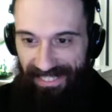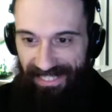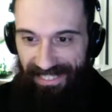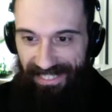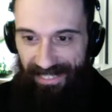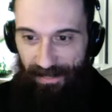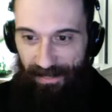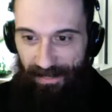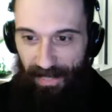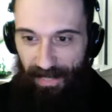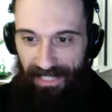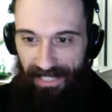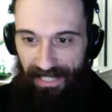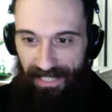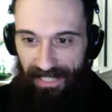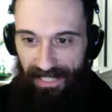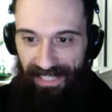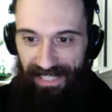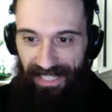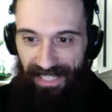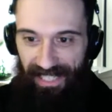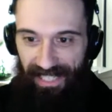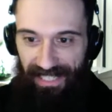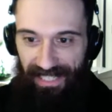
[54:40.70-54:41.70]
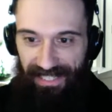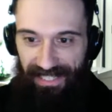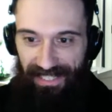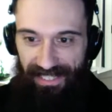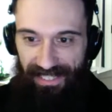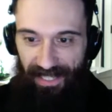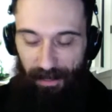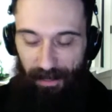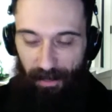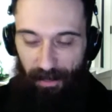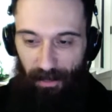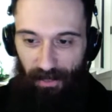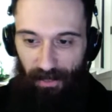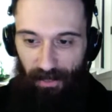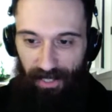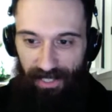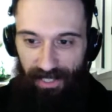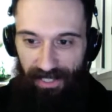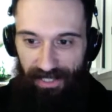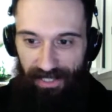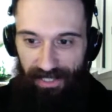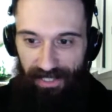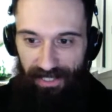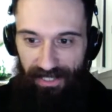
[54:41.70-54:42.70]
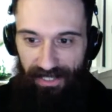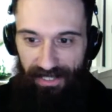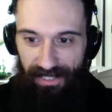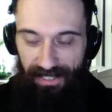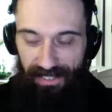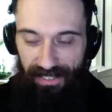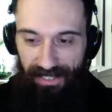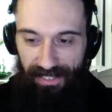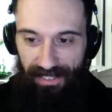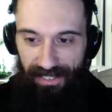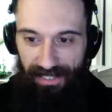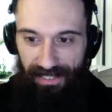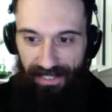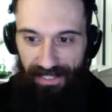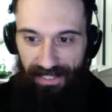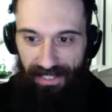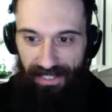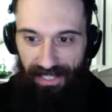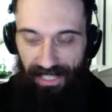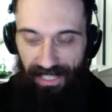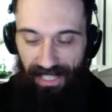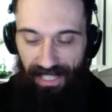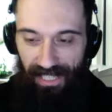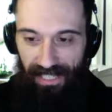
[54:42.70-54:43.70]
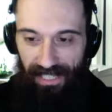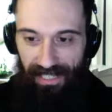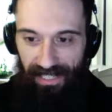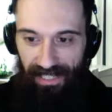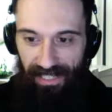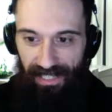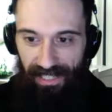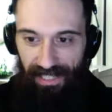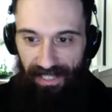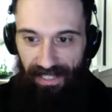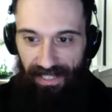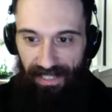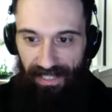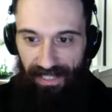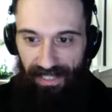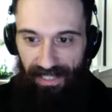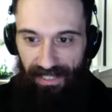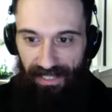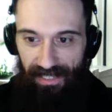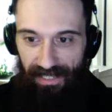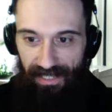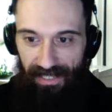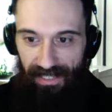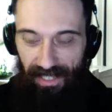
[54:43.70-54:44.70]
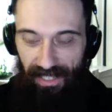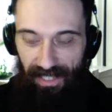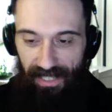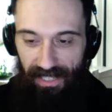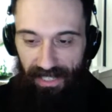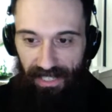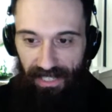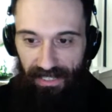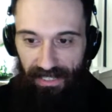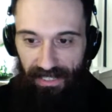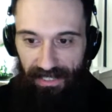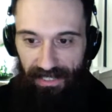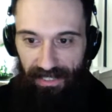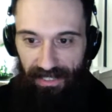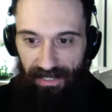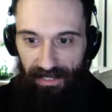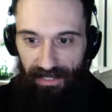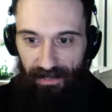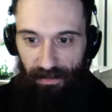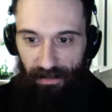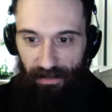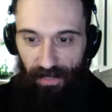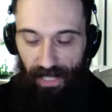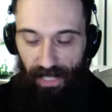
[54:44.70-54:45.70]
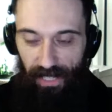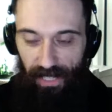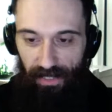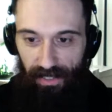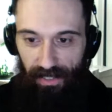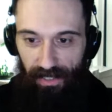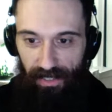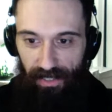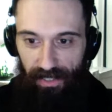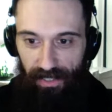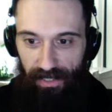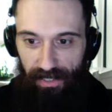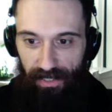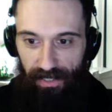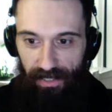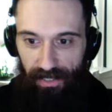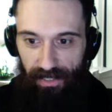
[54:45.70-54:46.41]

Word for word: by Donny Cates, #1. And our guest, finally,